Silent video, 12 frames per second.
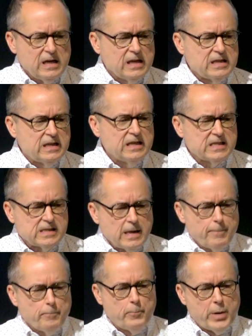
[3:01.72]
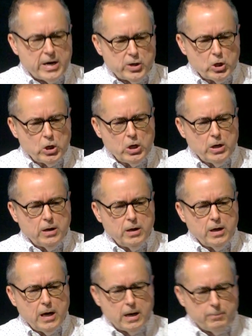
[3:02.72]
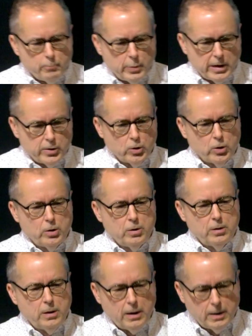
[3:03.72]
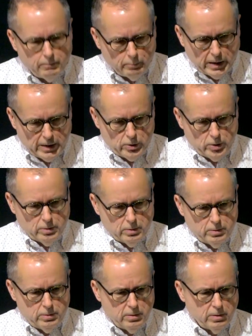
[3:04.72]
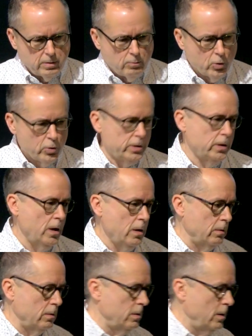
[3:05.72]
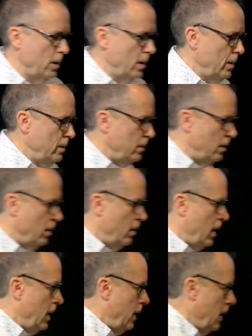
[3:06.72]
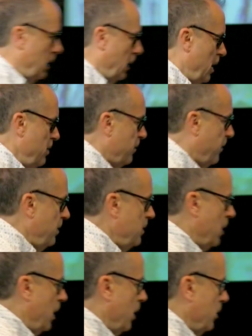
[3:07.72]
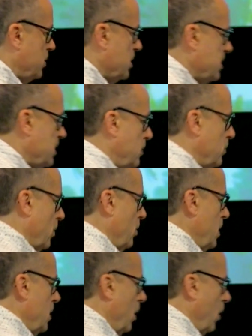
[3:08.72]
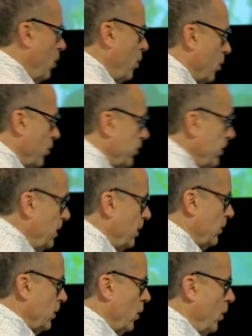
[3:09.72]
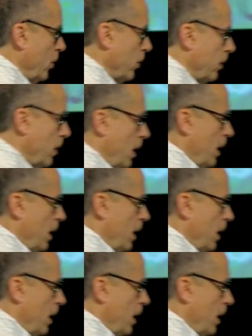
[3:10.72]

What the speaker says: it gets better and better and better the more you go. I love, just growing old in the Lord.